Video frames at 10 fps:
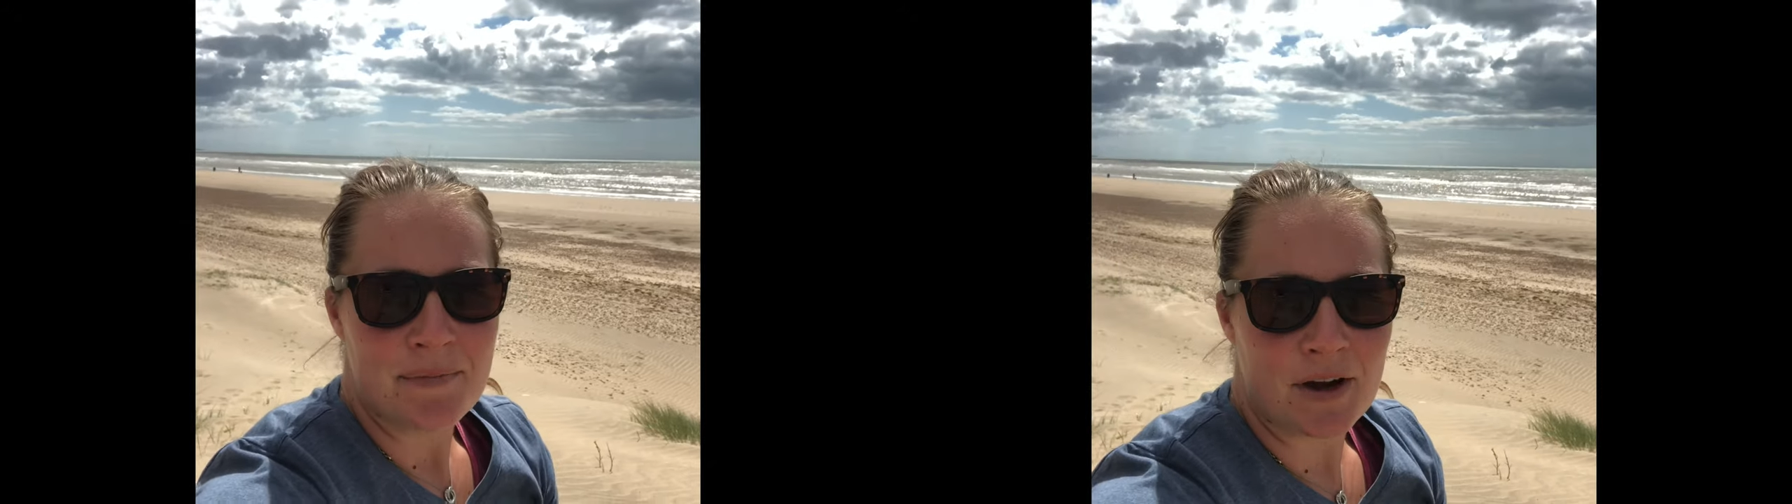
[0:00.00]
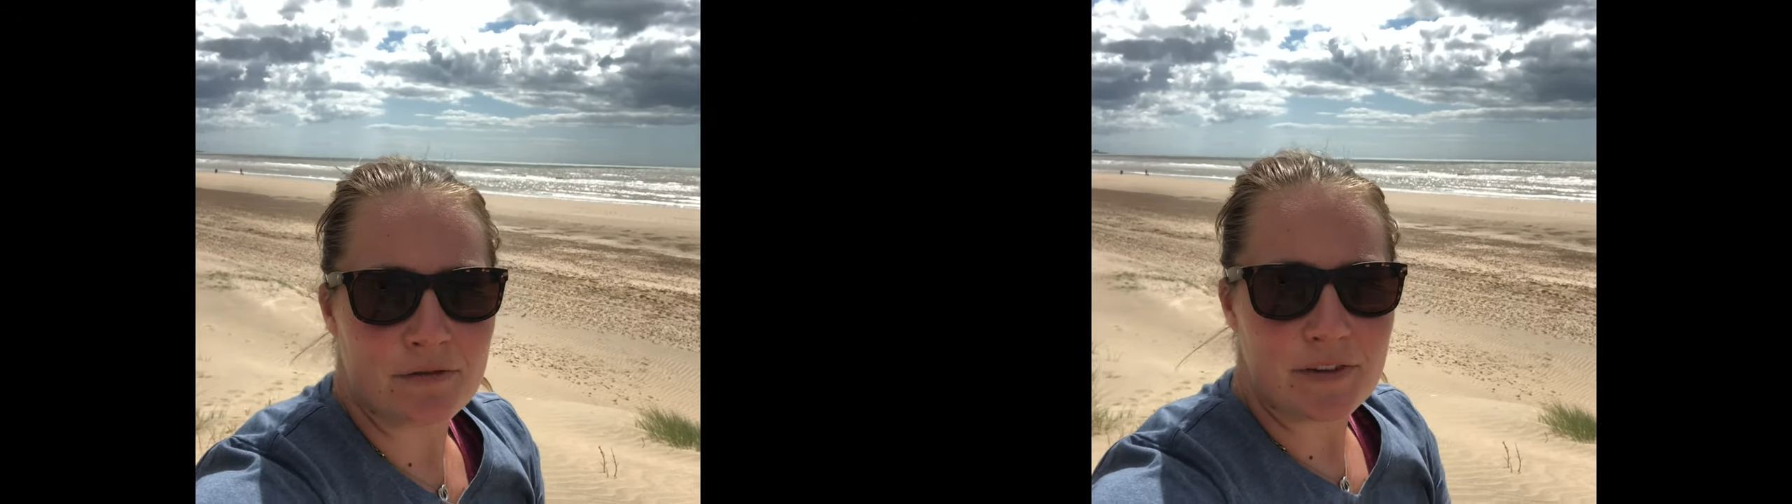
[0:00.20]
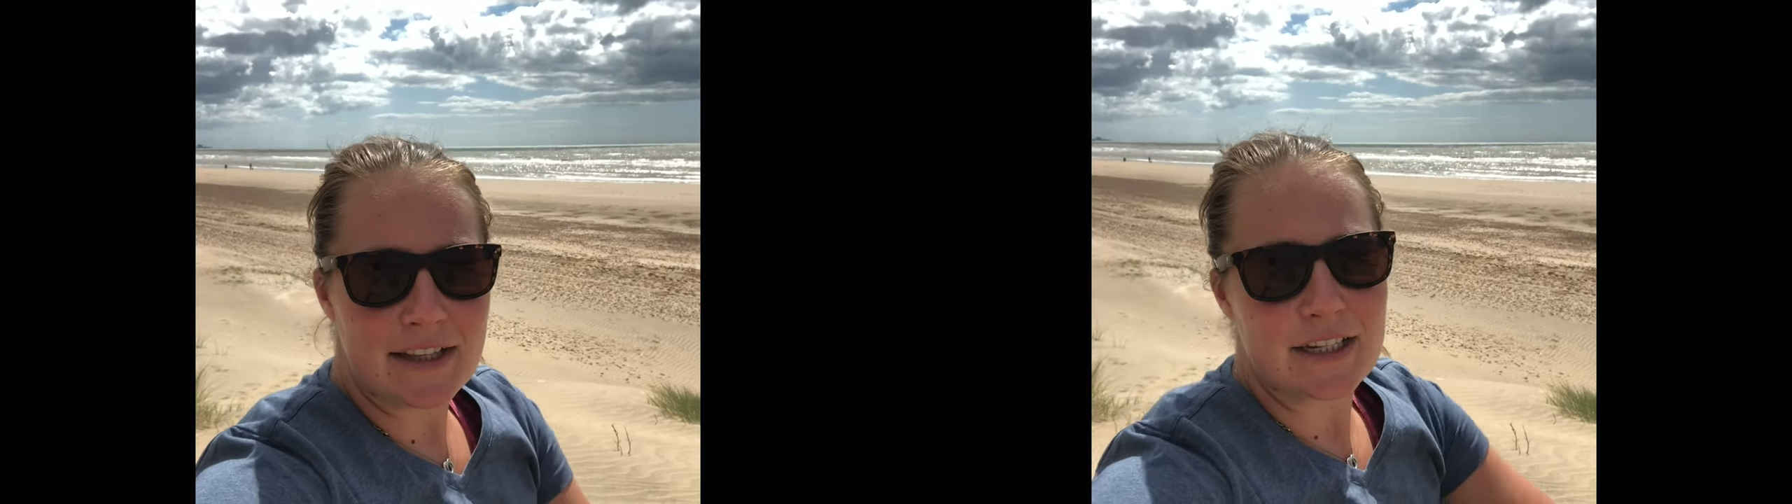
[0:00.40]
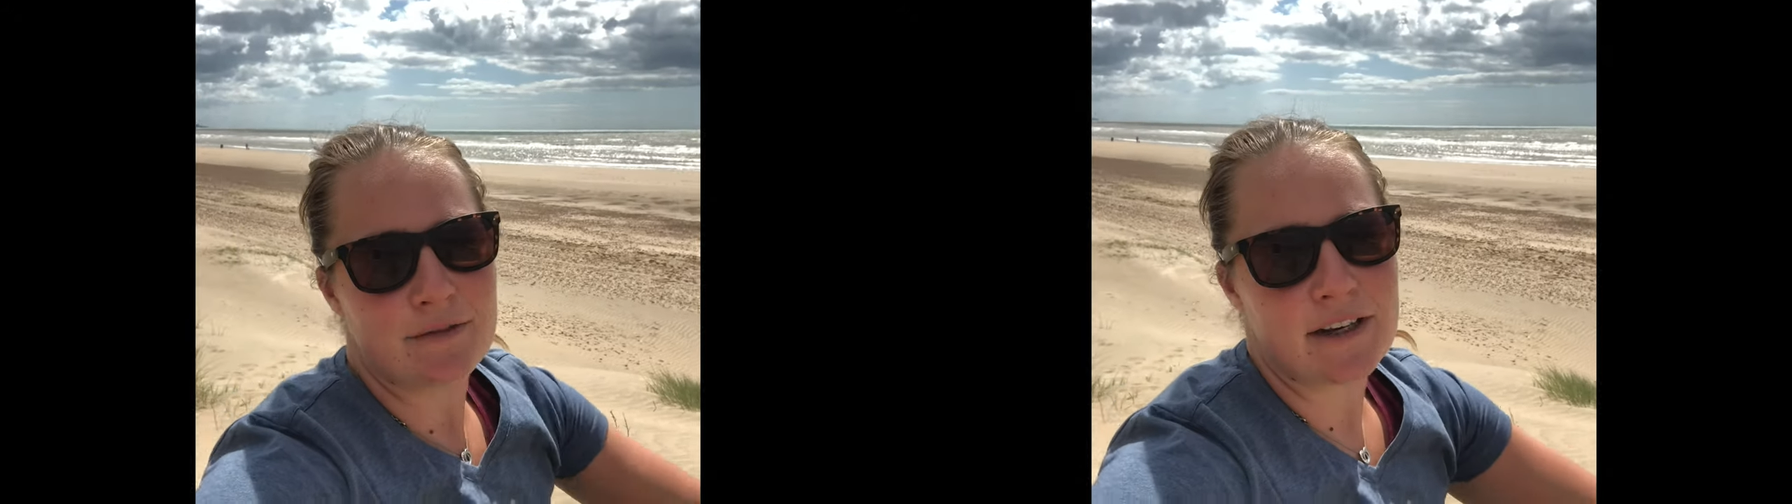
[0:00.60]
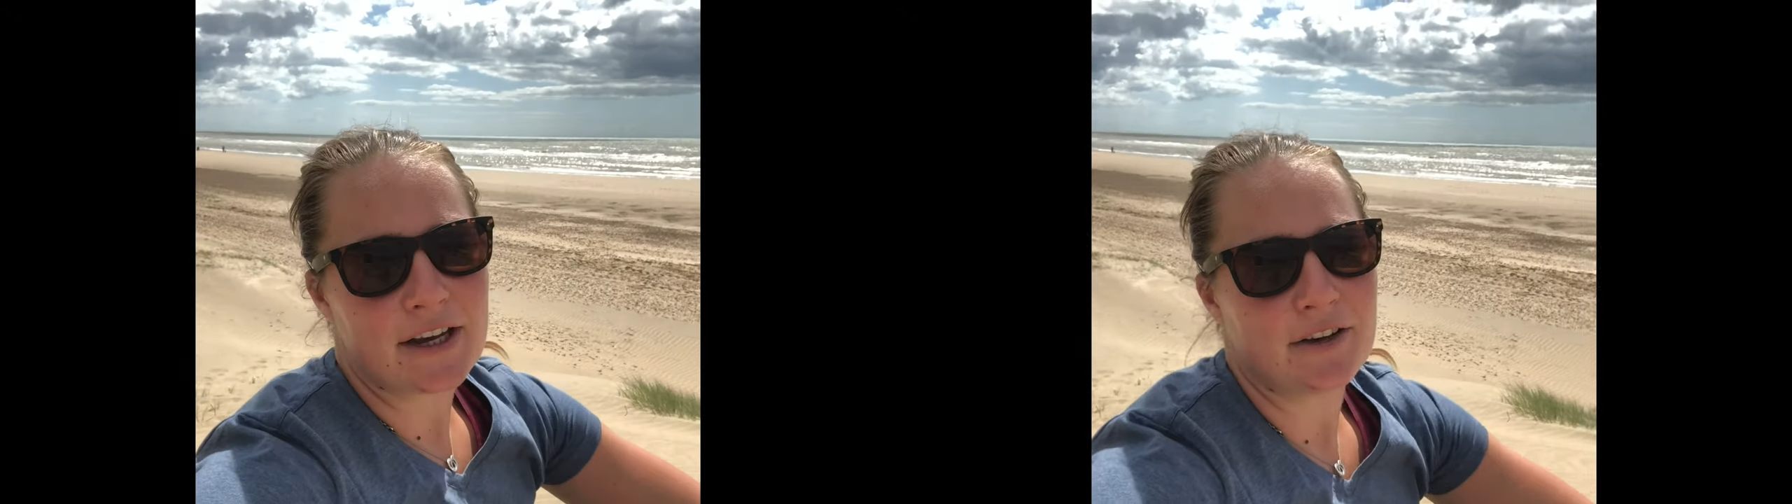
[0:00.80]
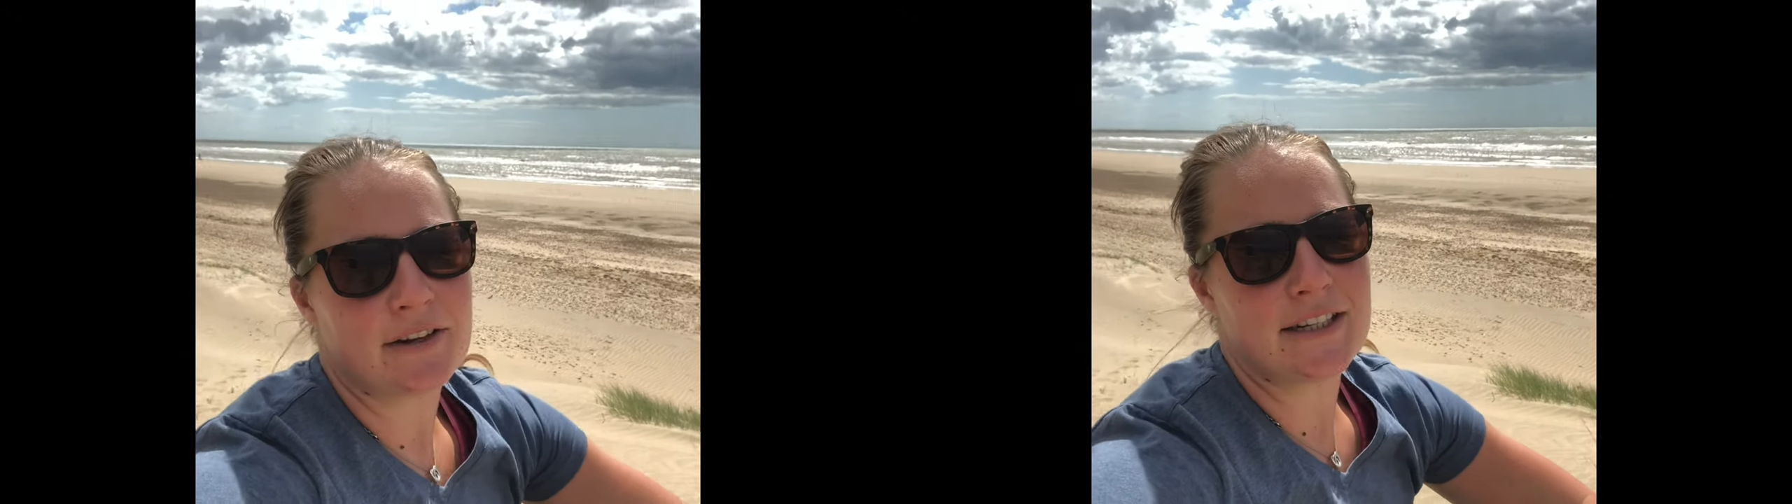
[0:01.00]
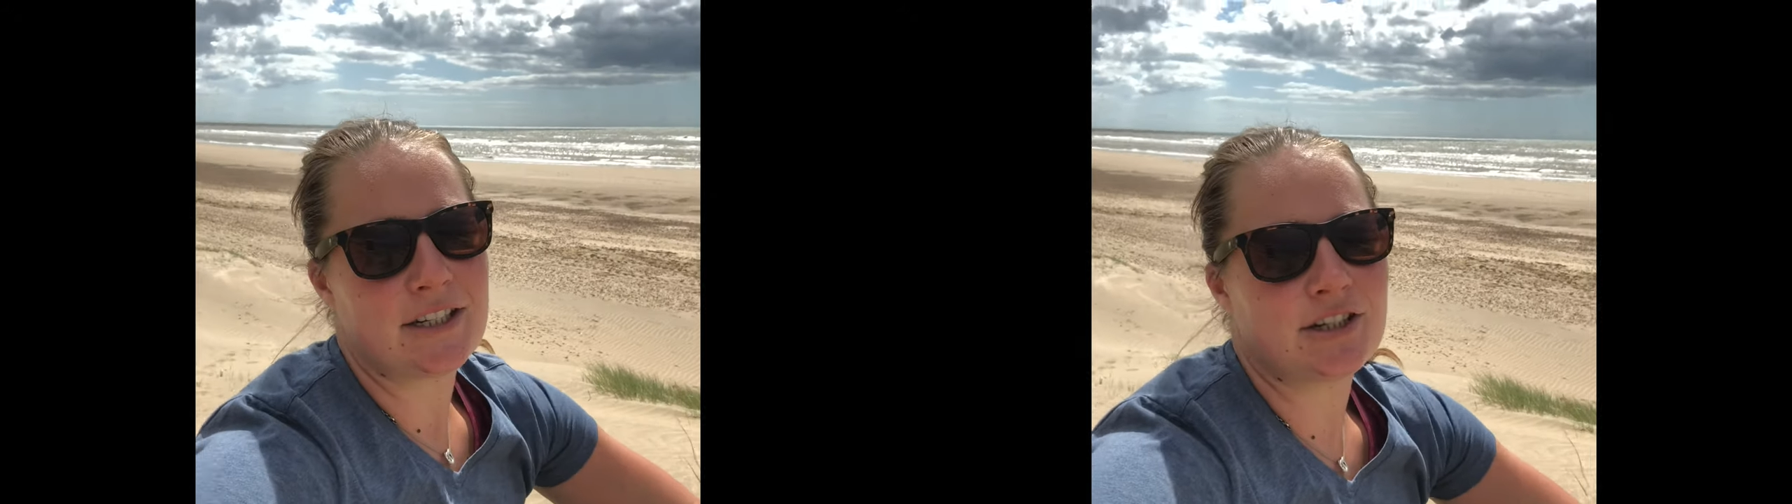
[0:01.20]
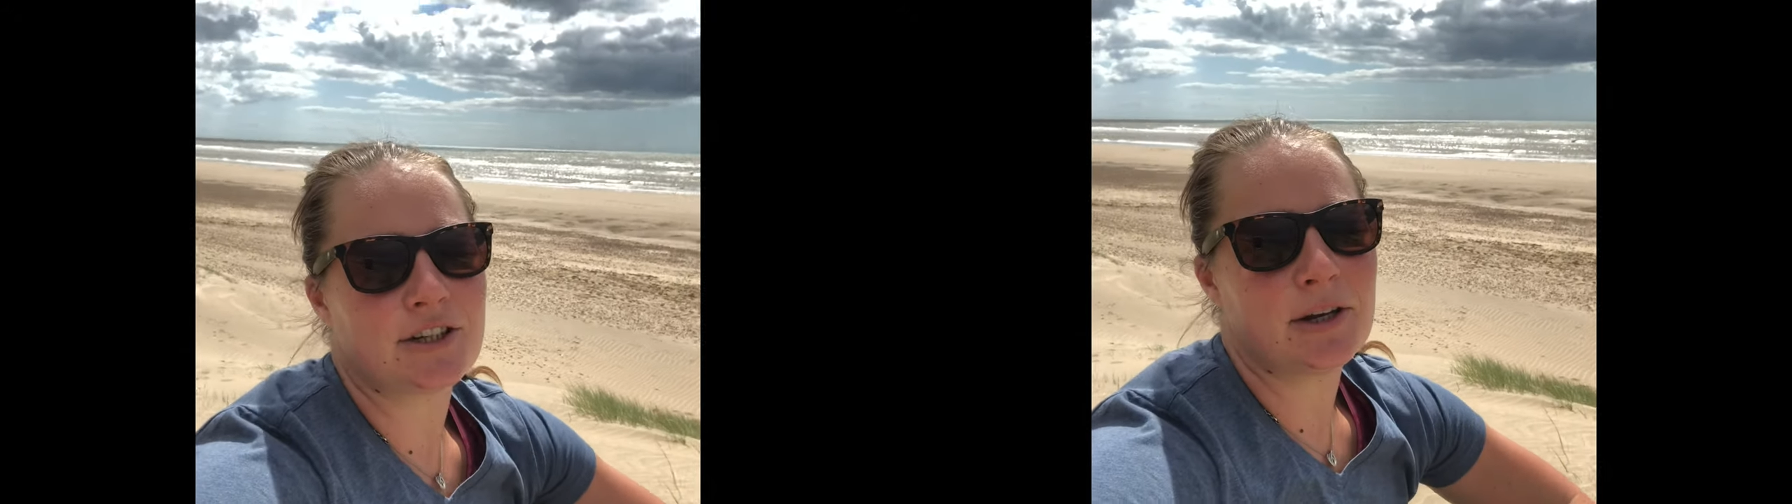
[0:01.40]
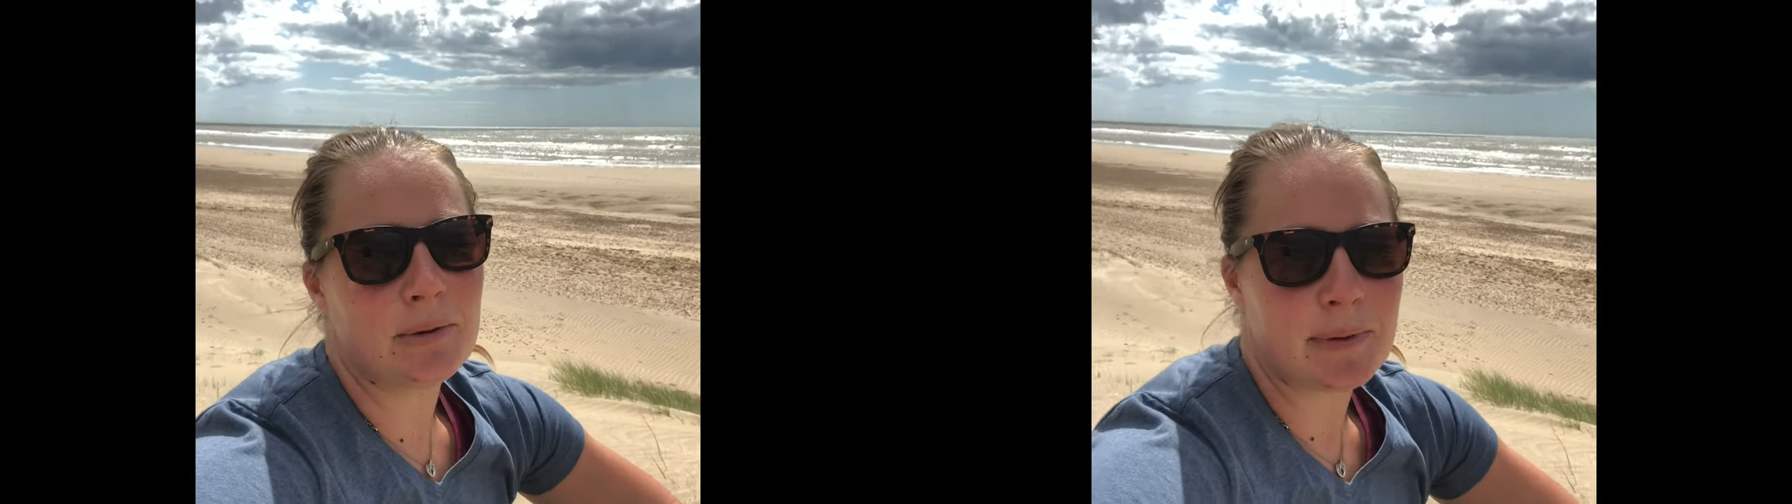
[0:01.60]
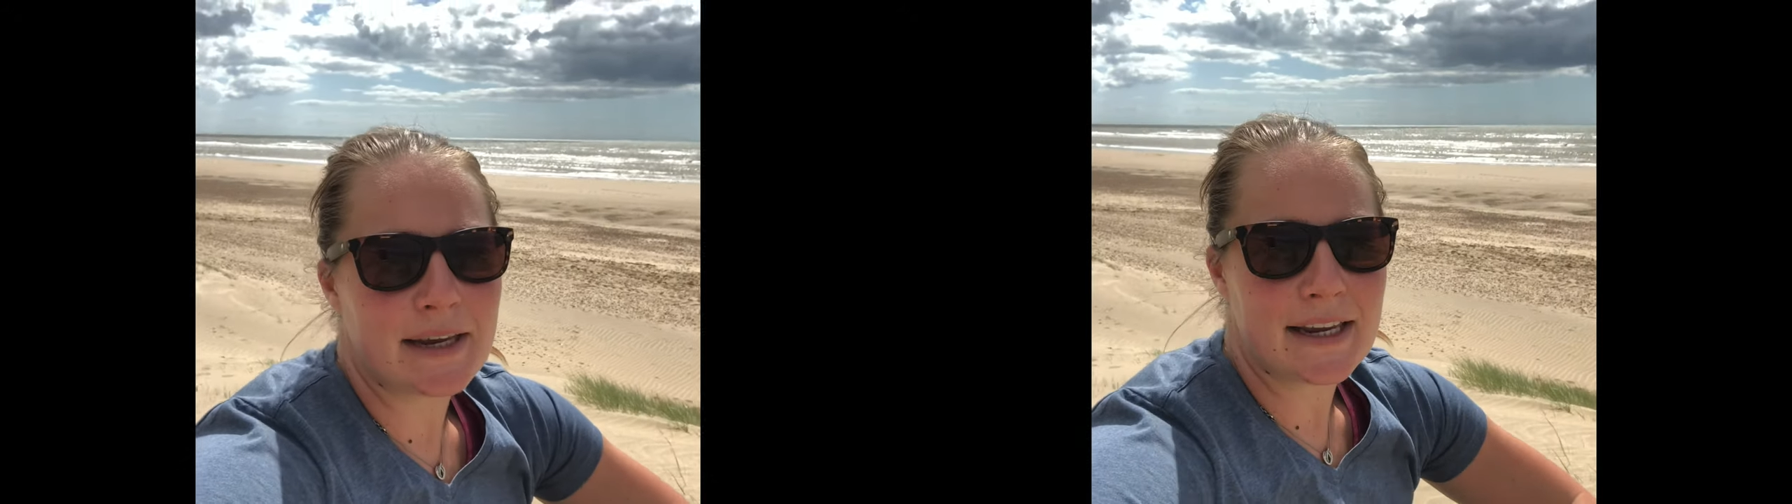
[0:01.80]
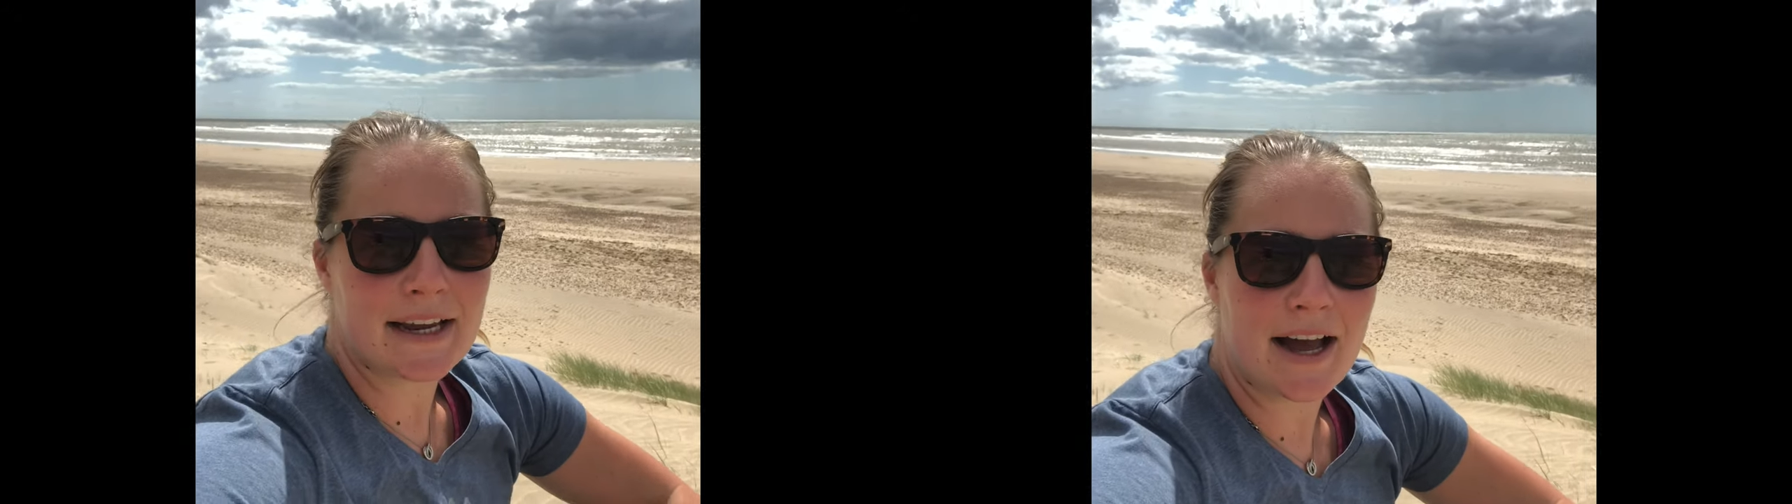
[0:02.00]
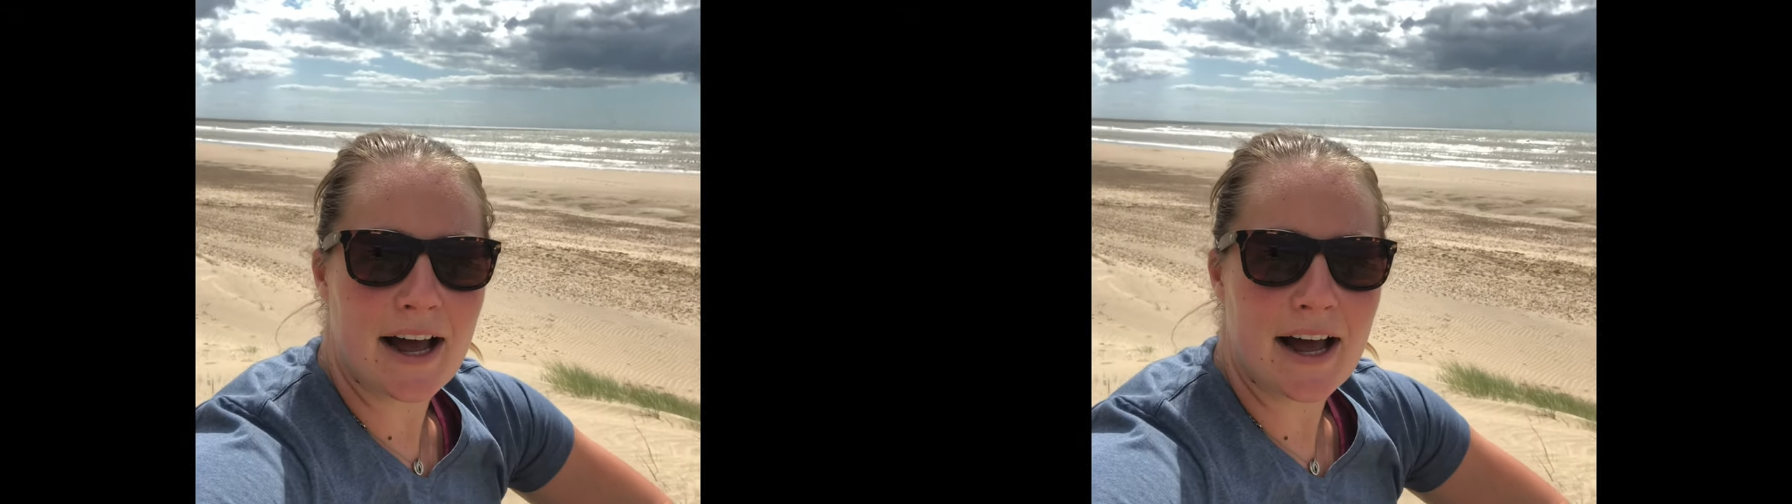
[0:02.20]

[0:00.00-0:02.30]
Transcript: Hopefully this video is just going to be